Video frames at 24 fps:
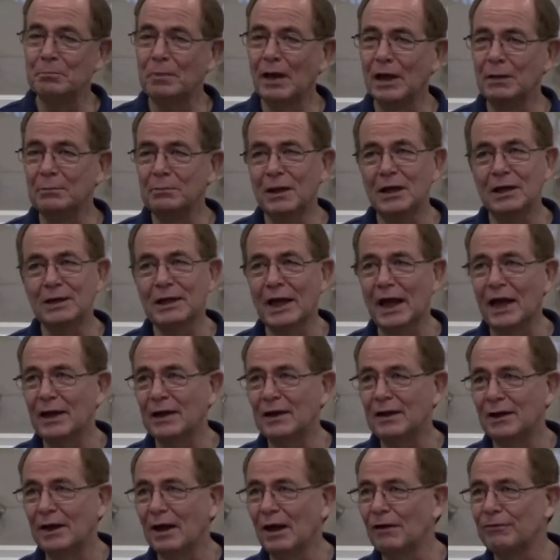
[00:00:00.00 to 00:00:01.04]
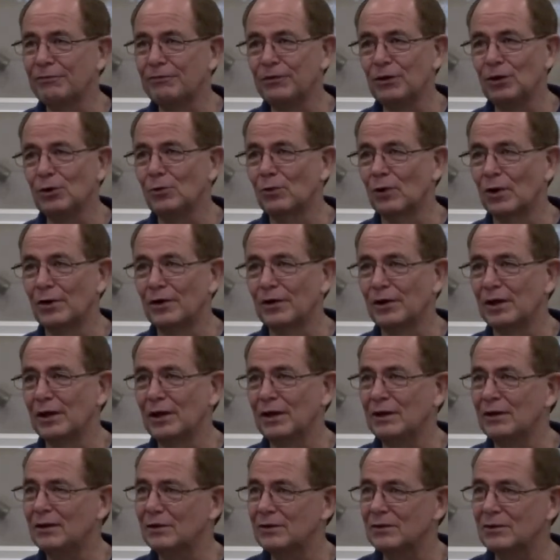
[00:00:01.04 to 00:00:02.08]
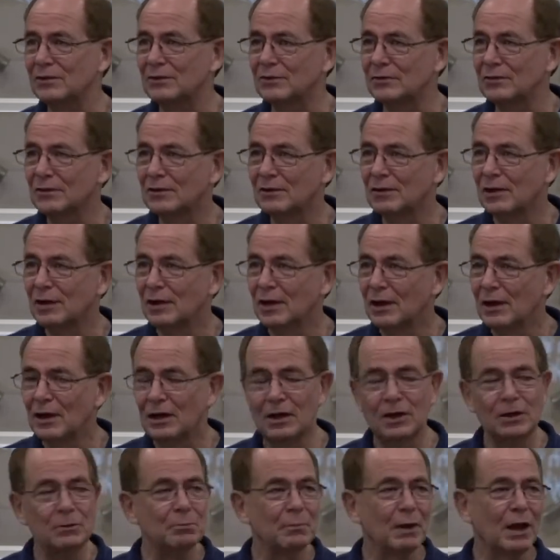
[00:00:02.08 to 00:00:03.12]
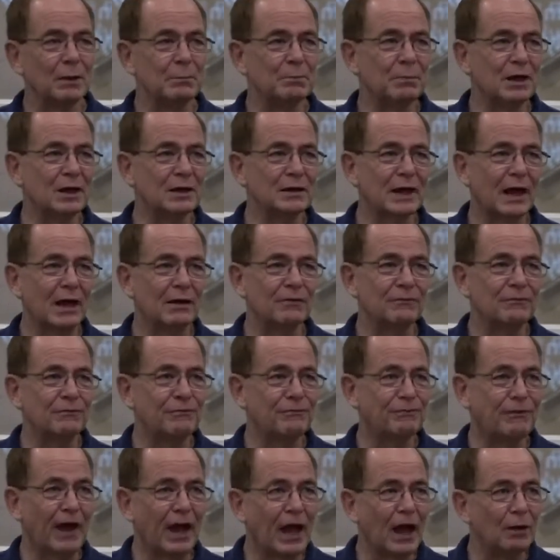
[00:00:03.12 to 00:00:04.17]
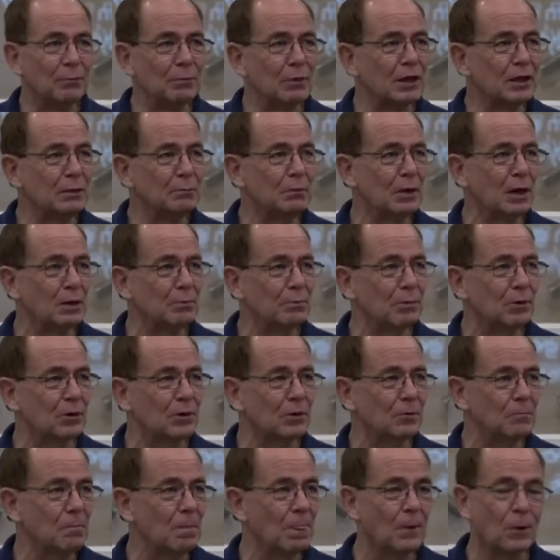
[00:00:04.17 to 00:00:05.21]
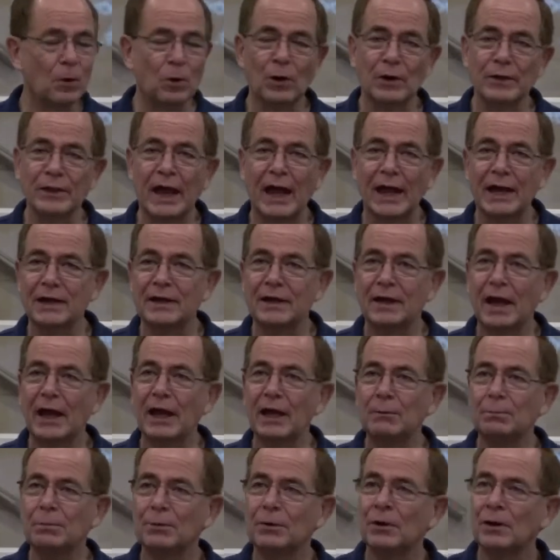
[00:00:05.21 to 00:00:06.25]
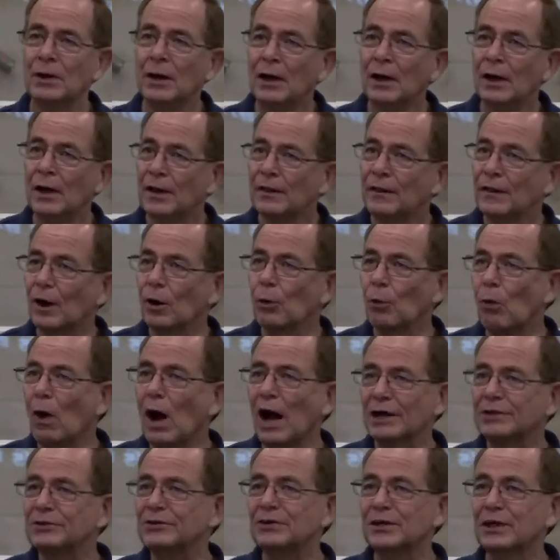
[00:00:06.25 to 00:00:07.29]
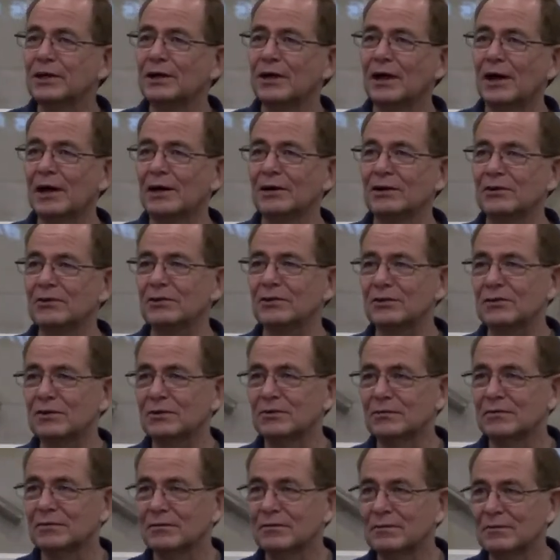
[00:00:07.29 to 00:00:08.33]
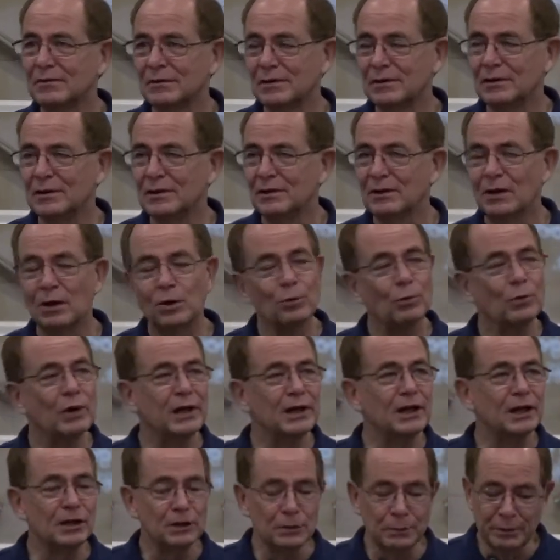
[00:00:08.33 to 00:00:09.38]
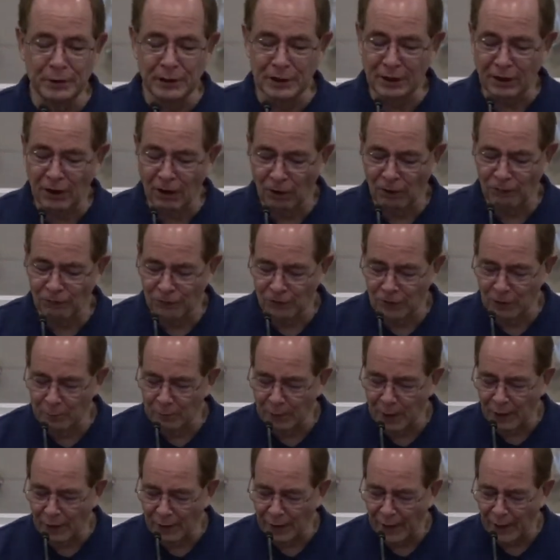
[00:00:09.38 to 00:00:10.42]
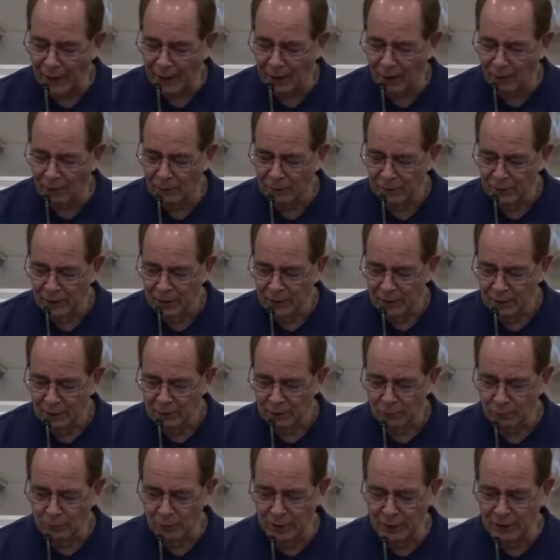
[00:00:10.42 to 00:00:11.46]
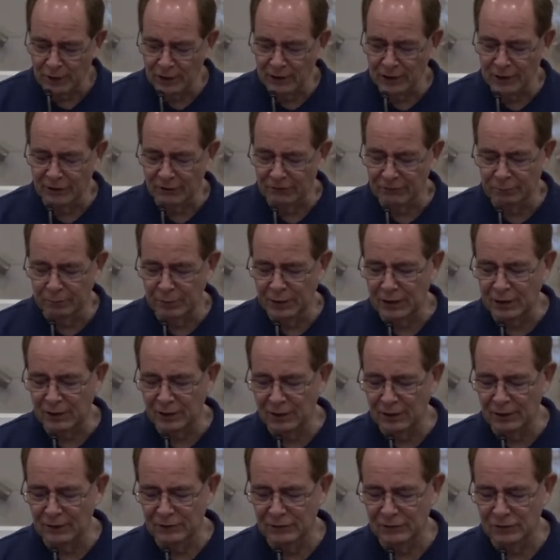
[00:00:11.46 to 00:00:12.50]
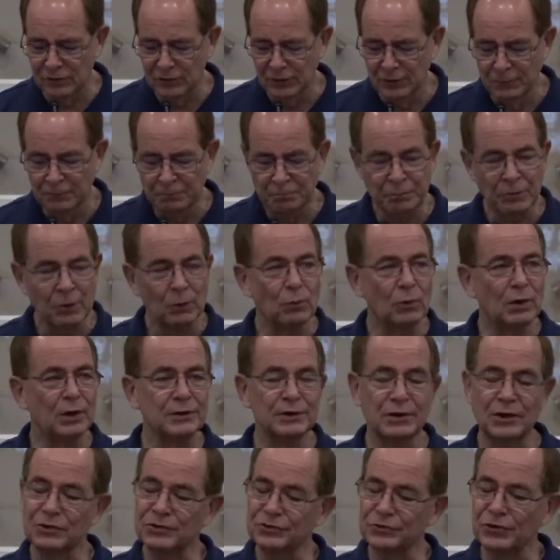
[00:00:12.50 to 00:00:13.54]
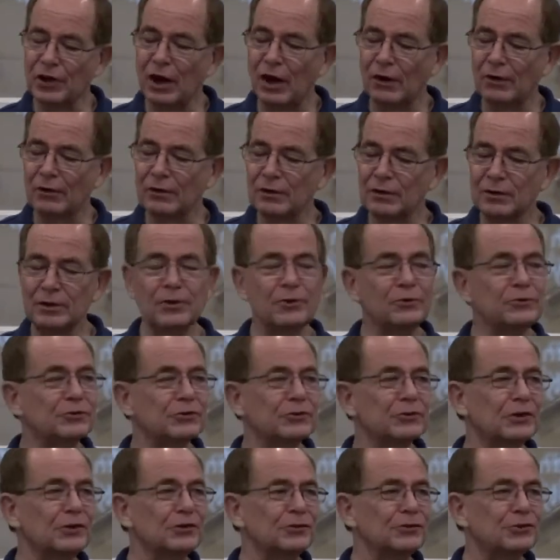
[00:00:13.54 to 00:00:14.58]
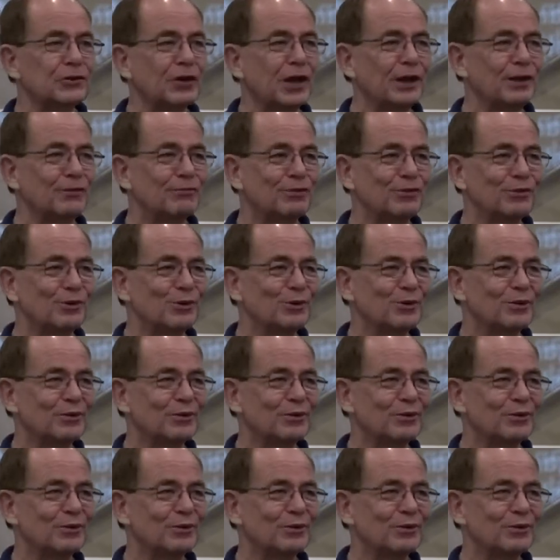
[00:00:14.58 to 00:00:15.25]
may be that nephew or niece. It may be that family member or that neighbor. They're watching us. And we need to be careful about how we live, because when the salt loses its savor,